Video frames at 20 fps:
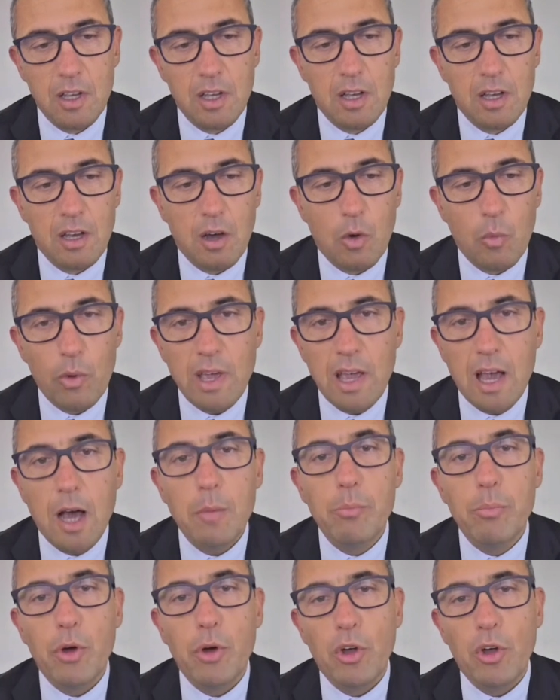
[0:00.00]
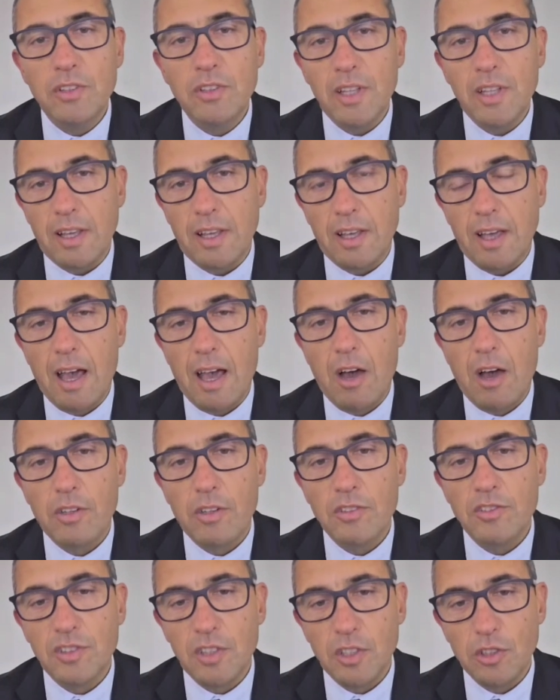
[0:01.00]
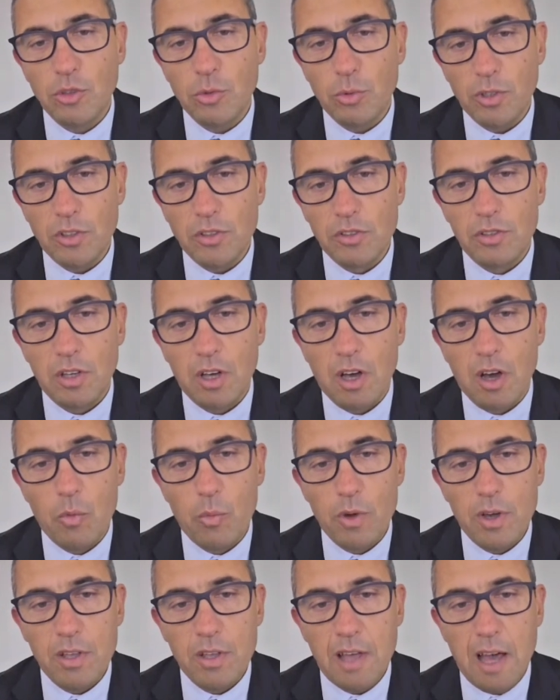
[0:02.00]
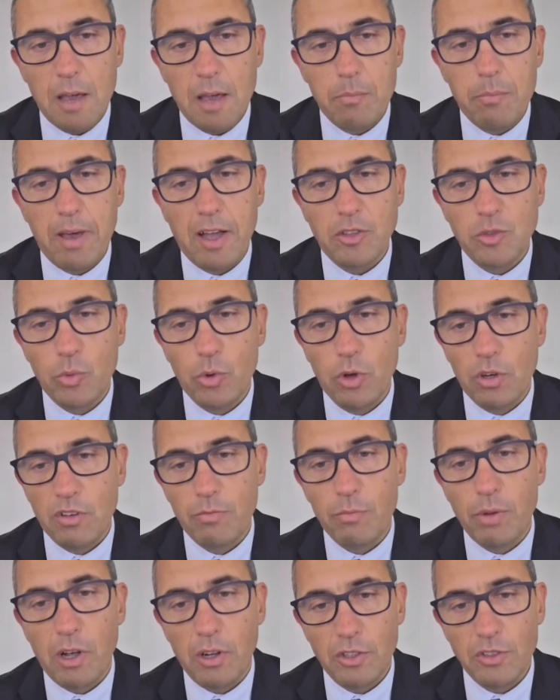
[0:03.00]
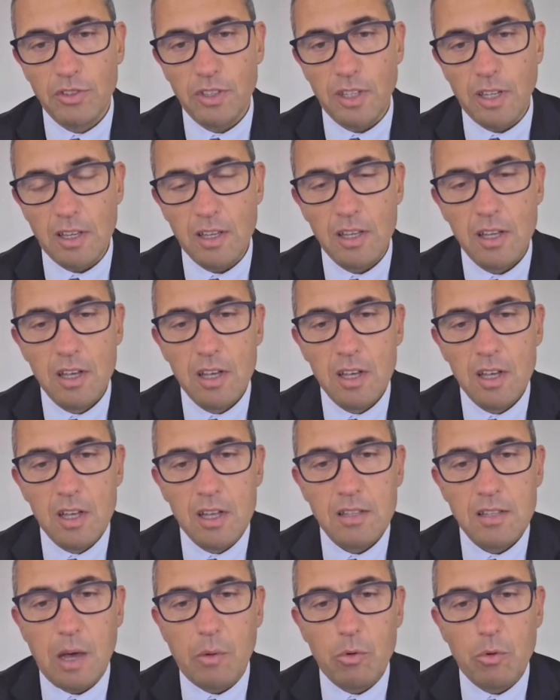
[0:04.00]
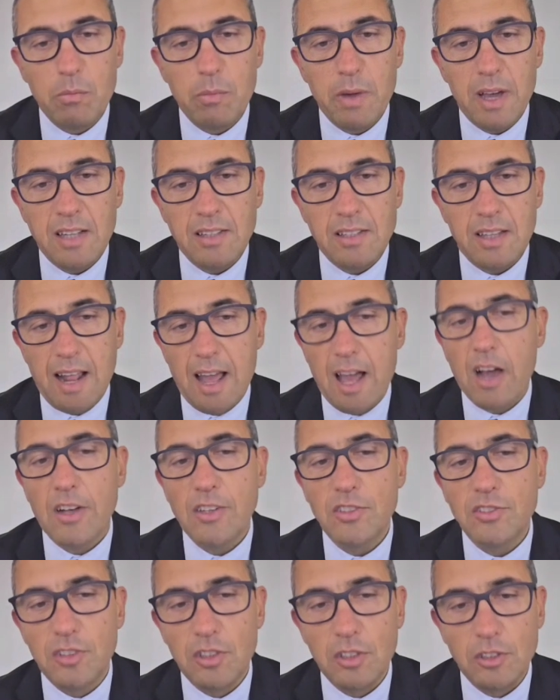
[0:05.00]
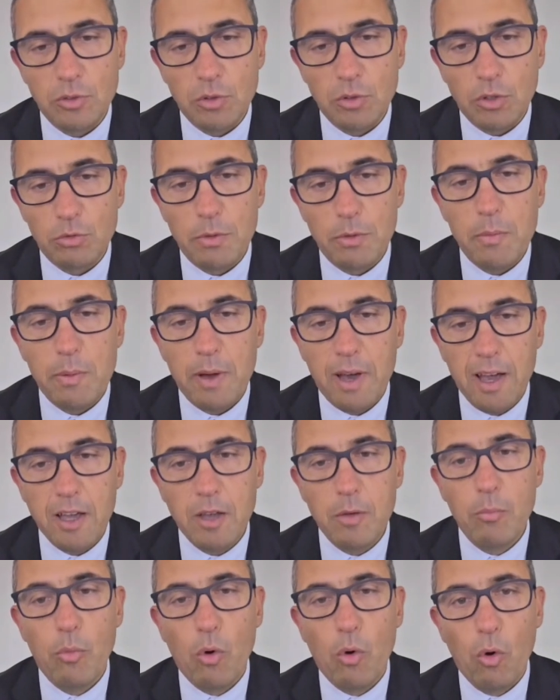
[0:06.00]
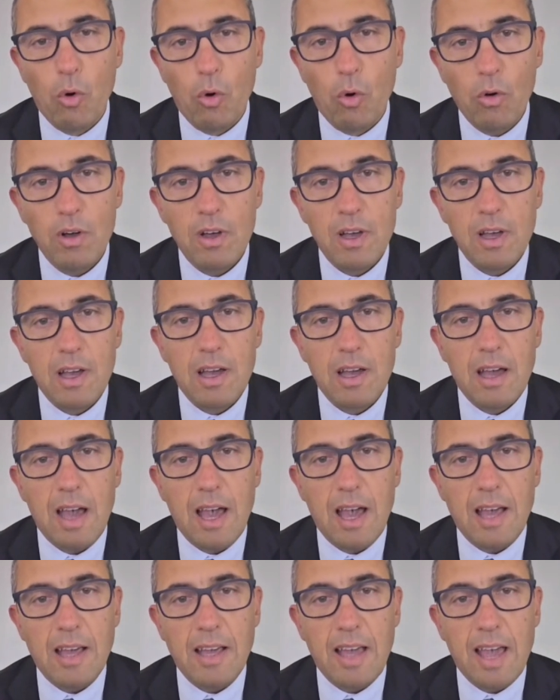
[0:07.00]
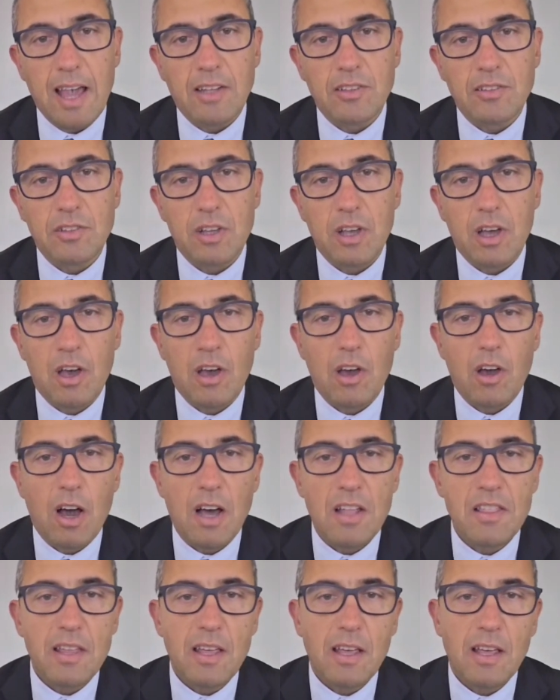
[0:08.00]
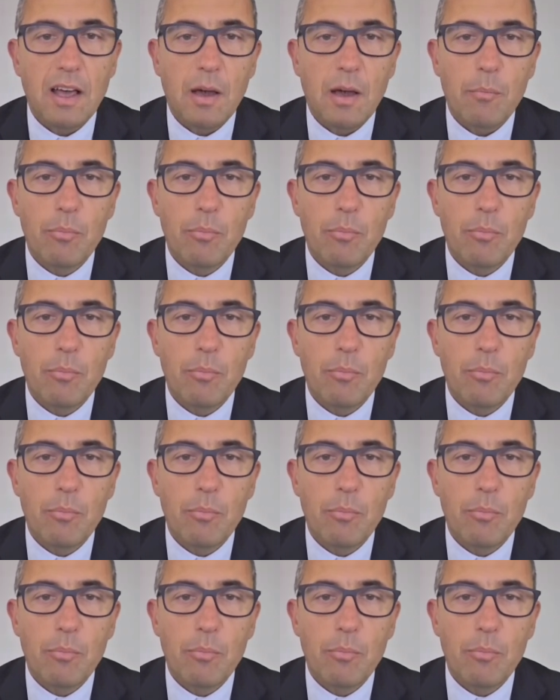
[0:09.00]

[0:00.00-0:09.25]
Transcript: We are burdening our constituents with a patchwork of policy that will mean that our constituents will be paying more and get, I think,